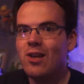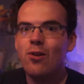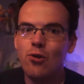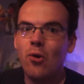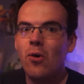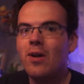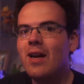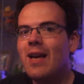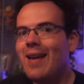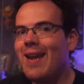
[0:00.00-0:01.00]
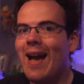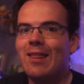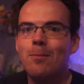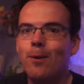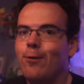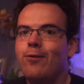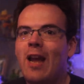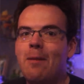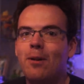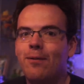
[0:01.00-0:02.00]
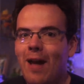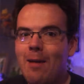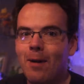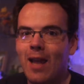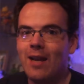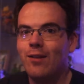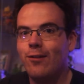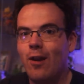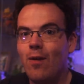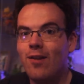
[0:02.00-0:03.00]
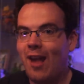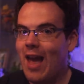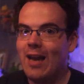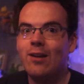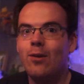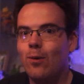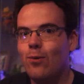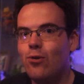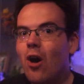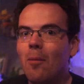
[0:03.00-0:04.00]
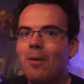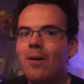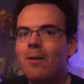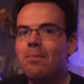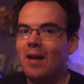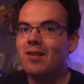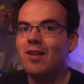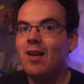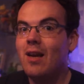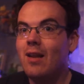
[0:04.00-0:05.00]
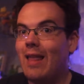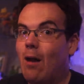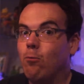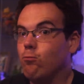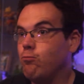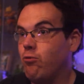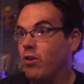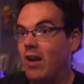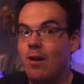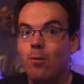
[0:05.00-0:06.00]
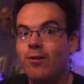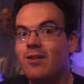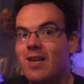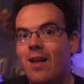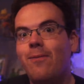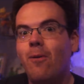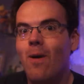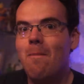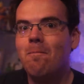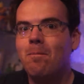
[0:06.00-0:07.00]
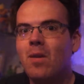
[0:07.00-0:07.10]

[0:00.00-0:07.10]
Sure, he had the most stable family in the series and a good job, but that clearly wasn't enough for him.